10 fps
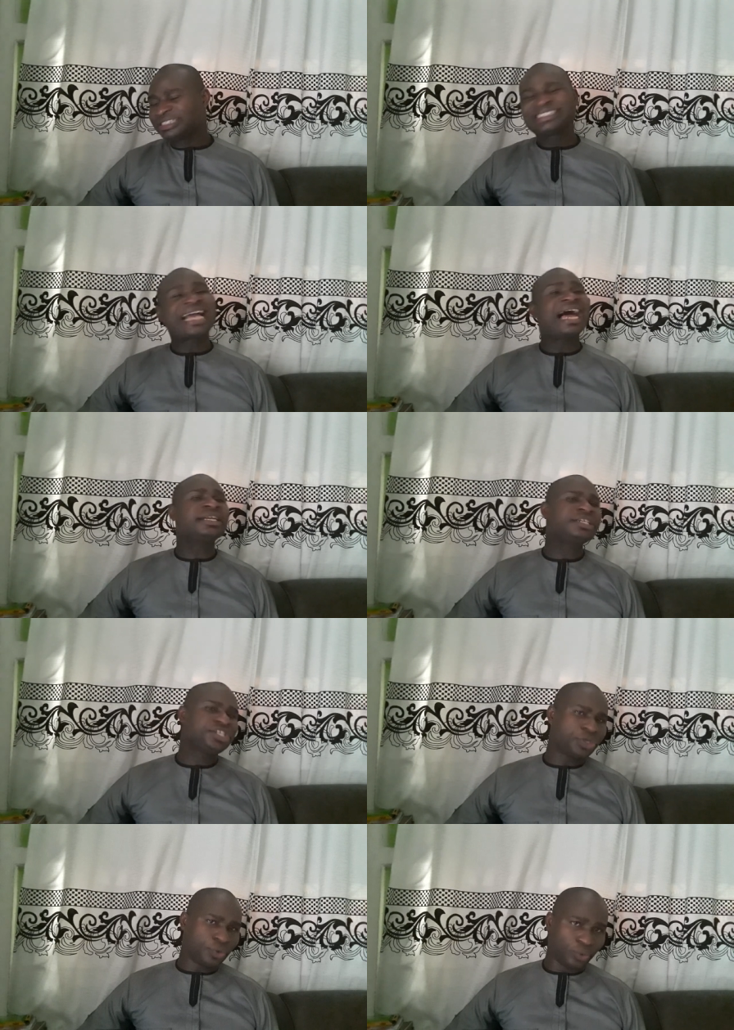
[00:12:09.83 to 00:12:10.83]

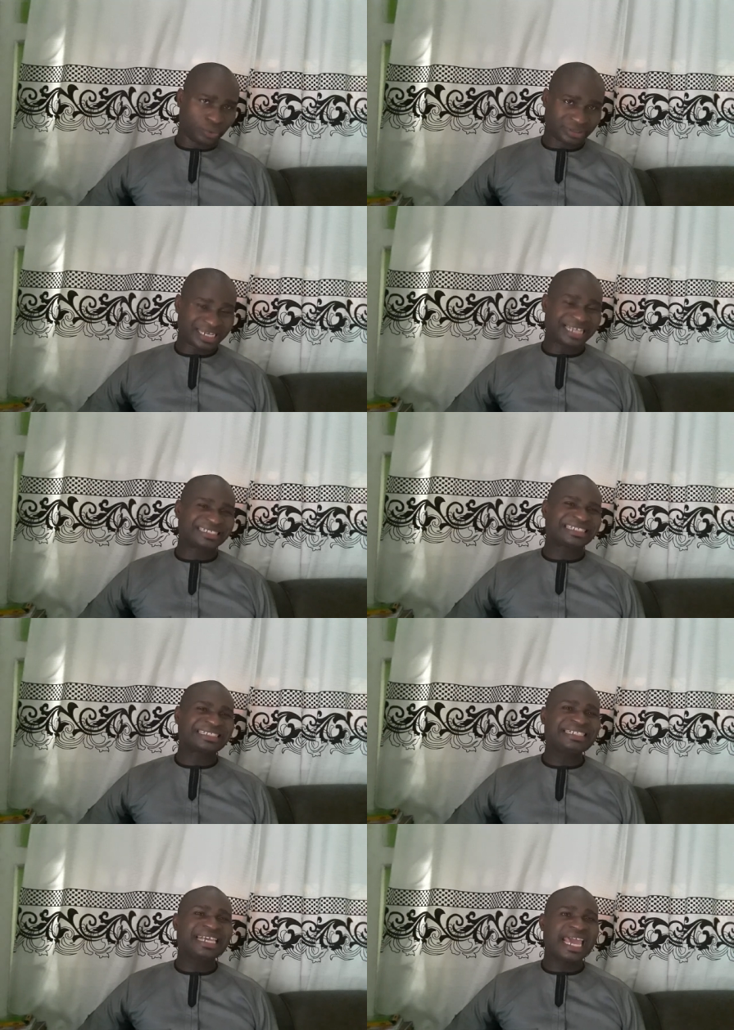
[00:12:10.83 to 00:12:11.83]
Chandoo, that's
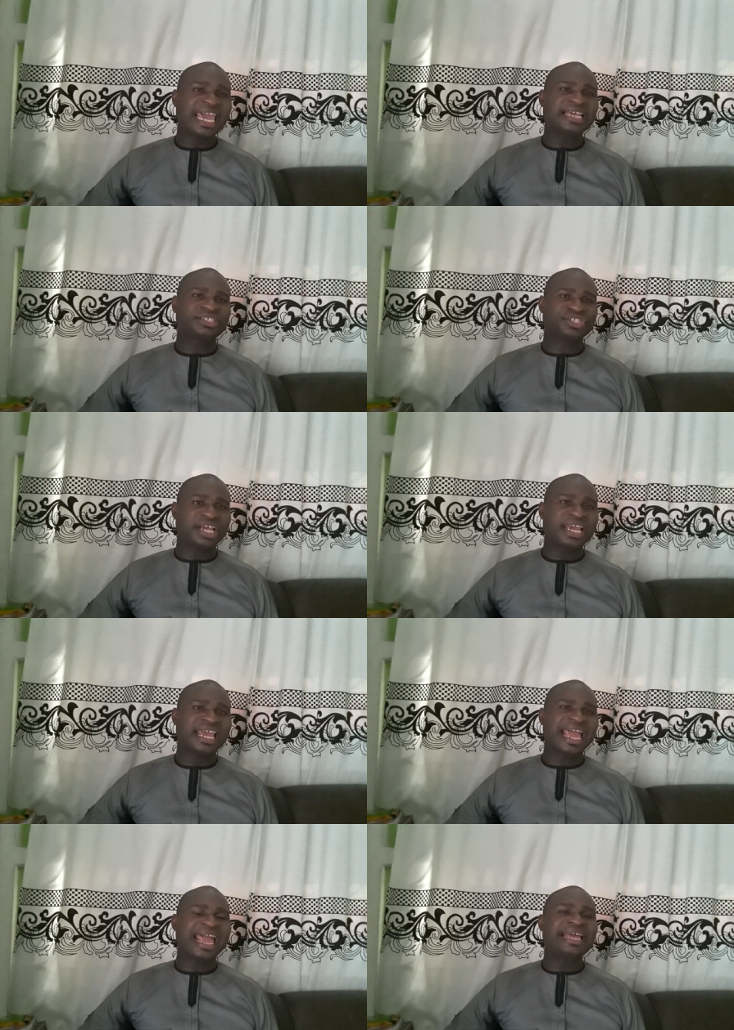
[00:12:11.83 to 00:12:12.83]
C H
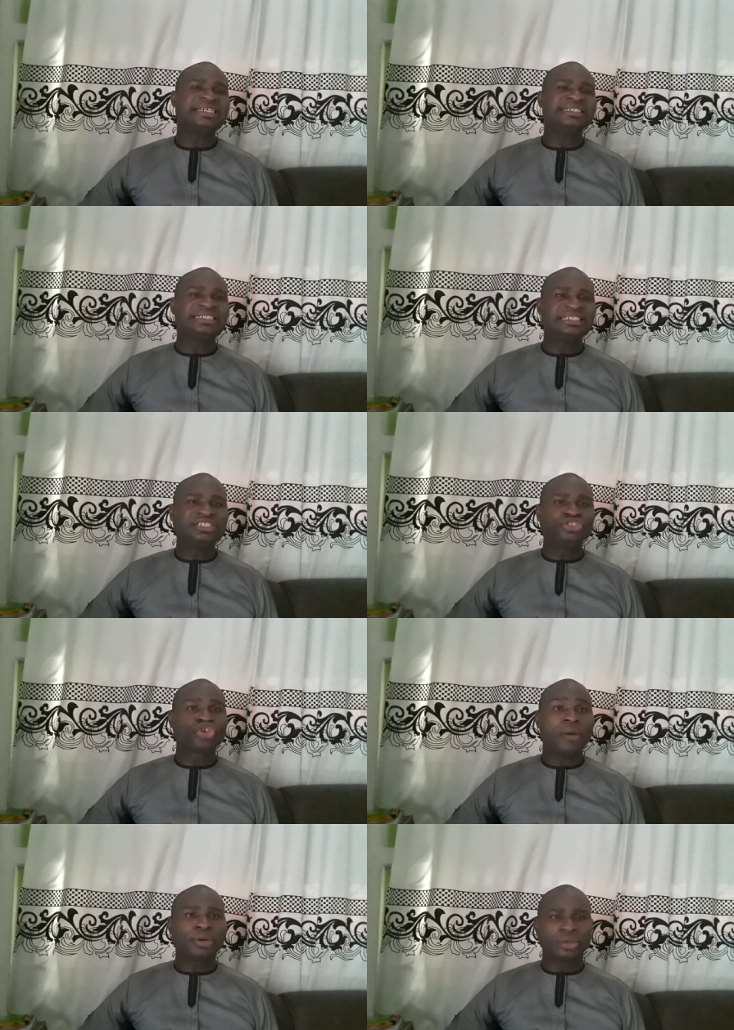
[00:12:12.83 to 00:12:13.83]
A N D
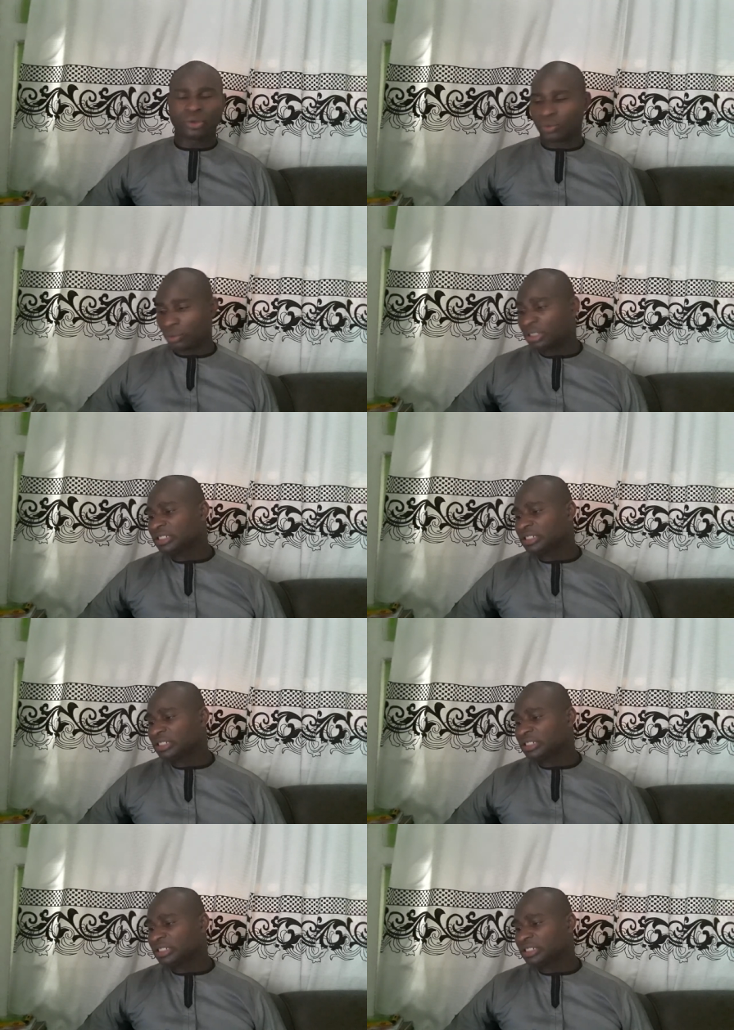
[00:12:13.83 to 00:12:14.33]
O O.